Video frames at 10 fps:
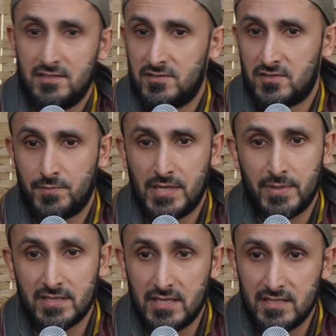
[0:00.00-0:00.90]
some
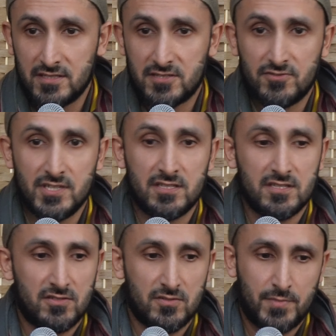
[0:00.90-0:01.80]
people clean the streets,
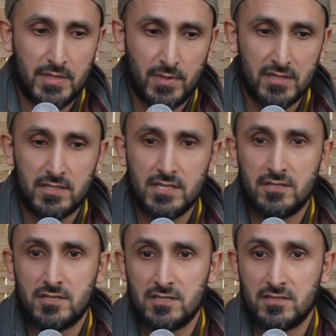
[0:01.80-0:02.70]
some people are
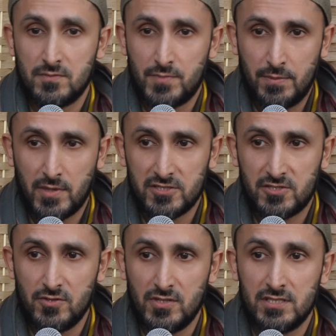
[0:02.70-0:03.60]
teachers, some people are
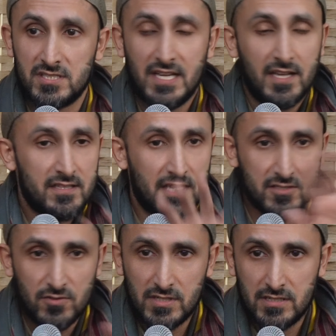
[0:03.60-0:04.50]
students,
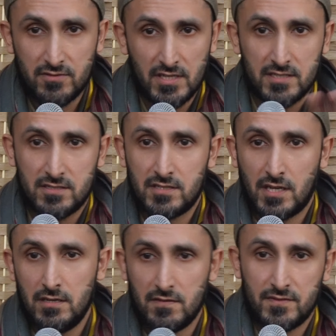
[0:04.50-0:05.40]
that's only in relation to
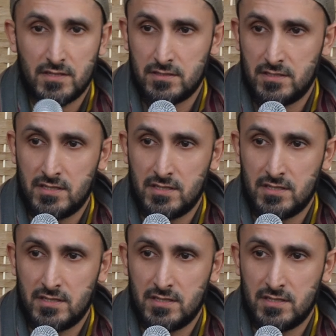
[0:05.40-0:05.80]
hirfah.